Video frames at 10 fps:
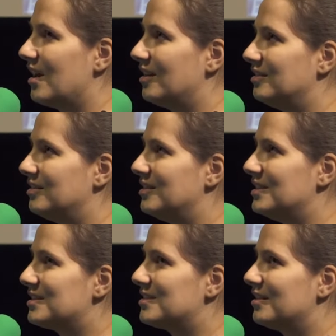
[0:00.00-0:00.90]
And
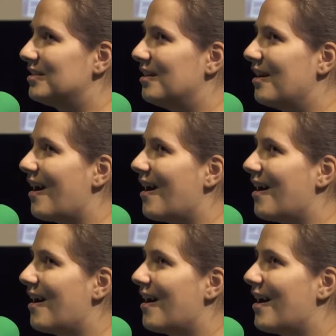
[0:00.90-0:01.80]
this
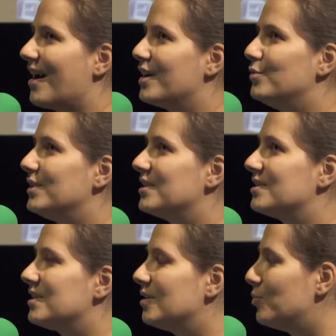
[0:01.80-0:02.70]

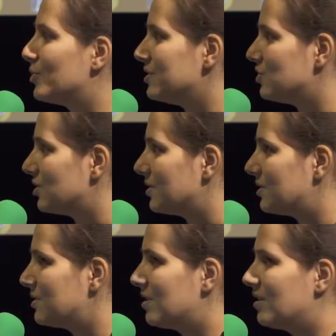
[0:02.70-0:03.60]
eyewitnessing
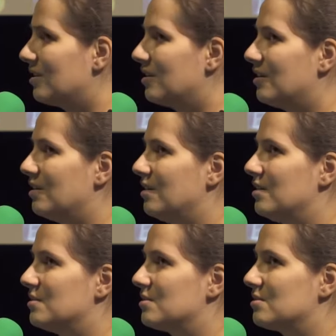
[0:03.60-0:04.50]
position
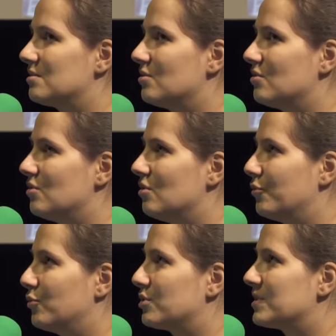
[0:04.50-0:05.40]
is
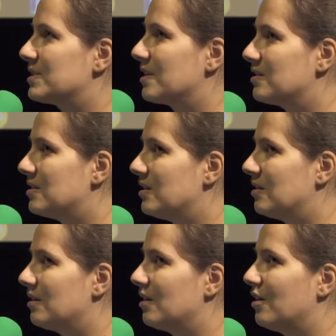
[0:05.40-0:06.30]
of course something
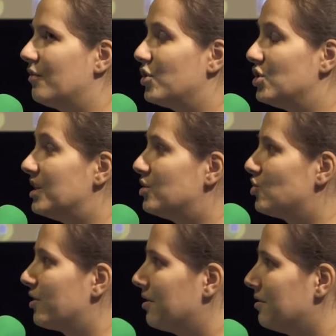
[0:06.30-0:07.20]
very
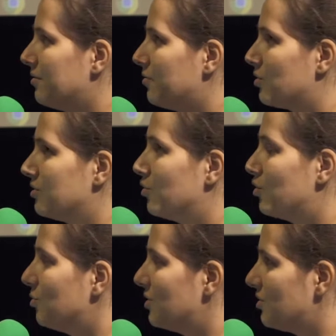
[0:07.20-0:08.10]
natural for a
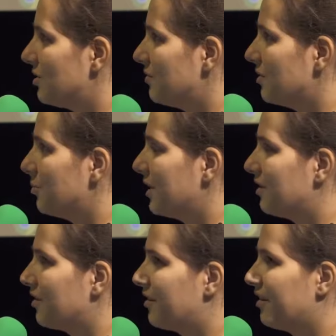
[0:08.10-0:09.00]
documentary
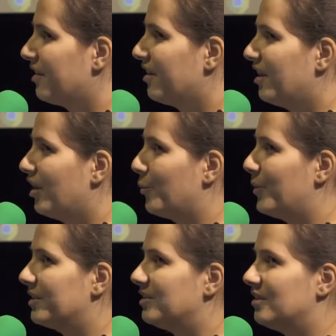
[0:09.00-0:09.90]
filmmaker.
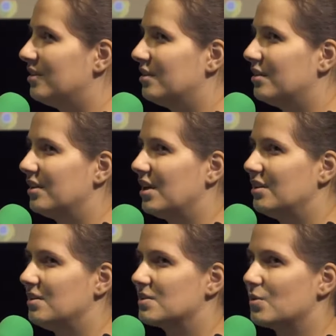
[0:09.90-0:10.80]
But
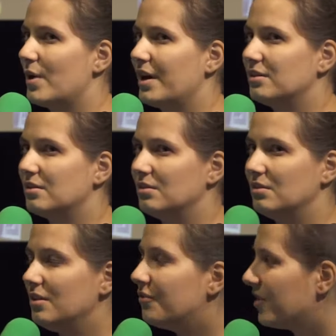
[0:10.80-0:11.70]
it is quite
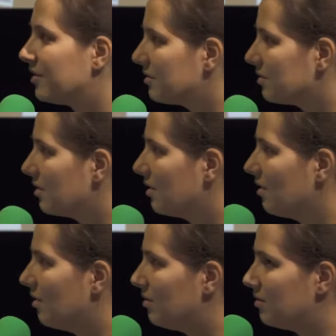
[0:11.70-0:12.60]
different
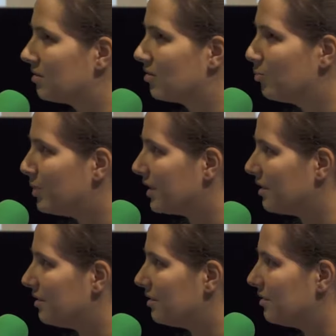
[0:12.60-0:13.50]
or
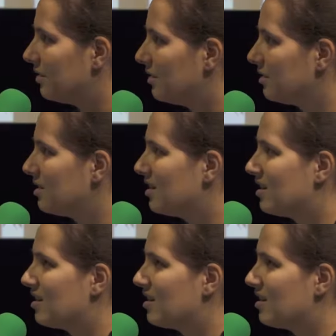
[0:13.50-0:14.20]
complicated in